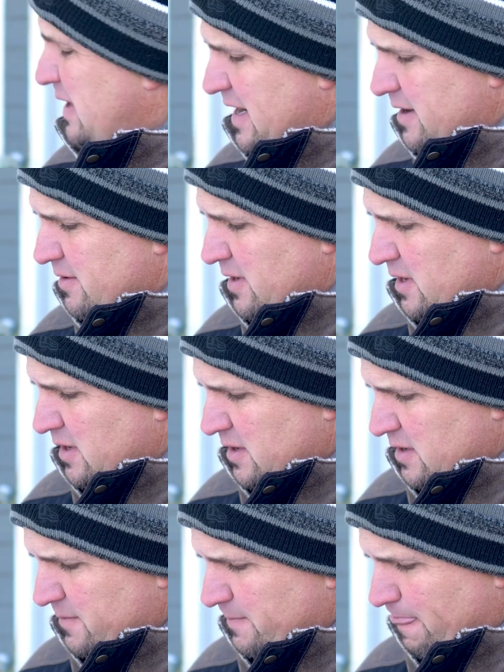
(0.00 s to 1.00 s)
battery
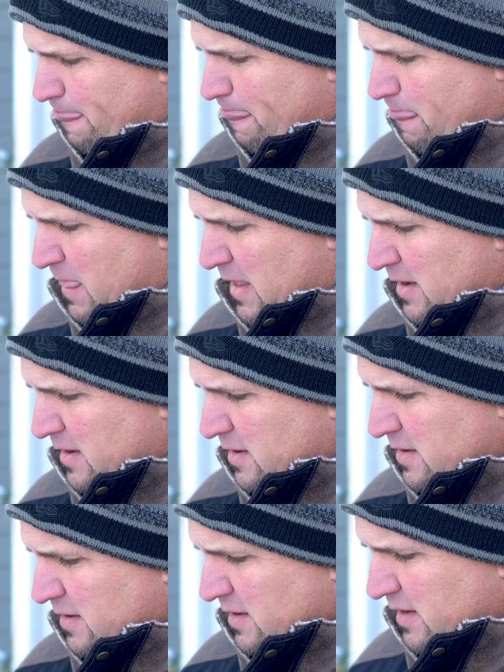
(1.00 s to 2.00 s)

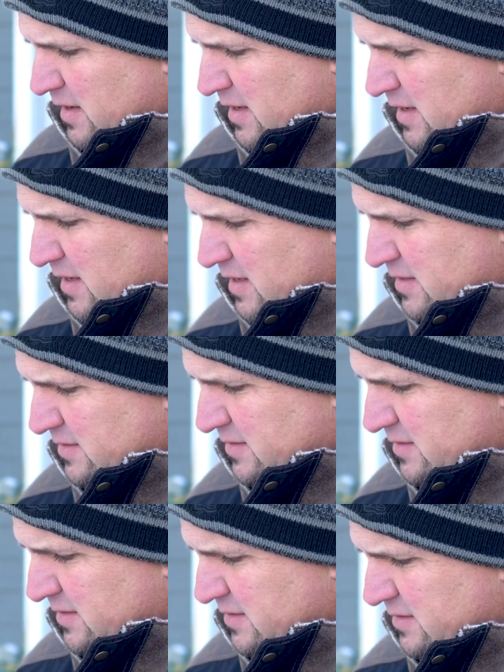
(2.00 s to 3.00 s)
and
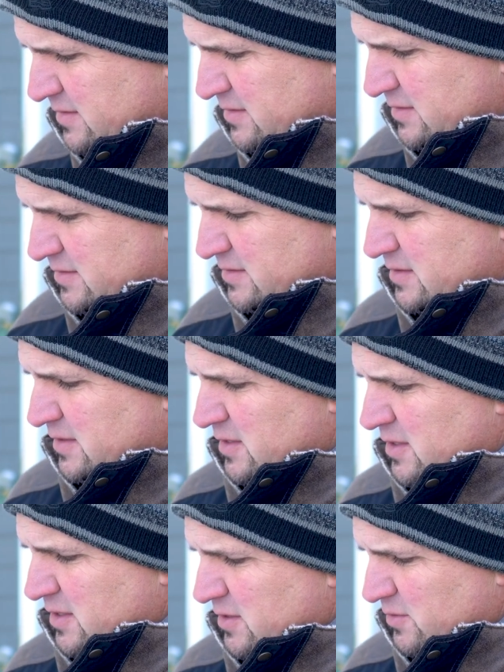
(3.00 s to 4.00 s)

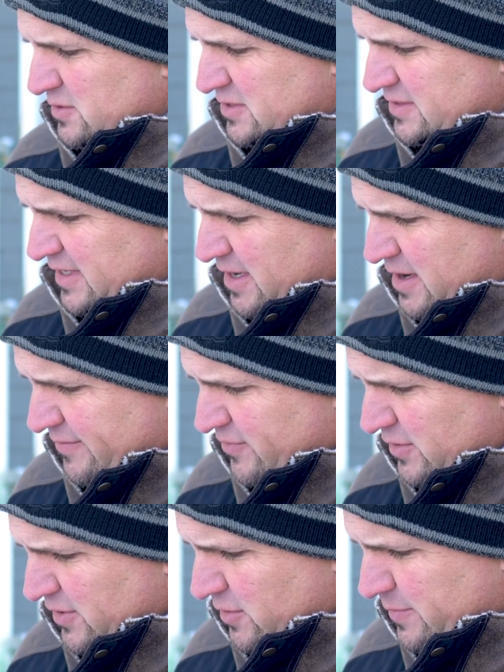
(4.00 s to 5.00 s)
we'll just let it hover
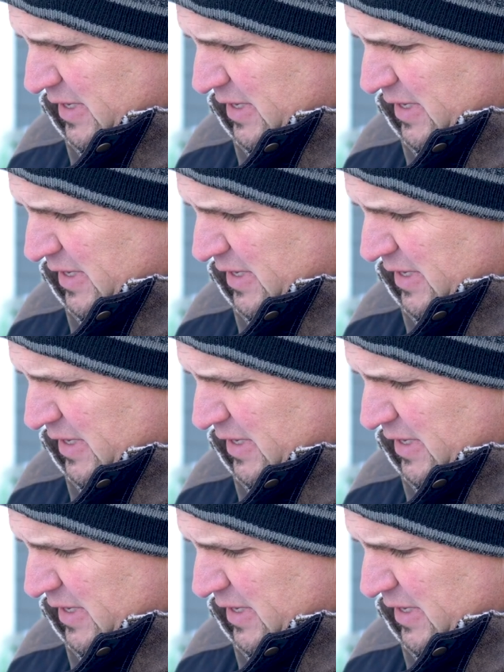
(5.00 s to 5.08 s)
a little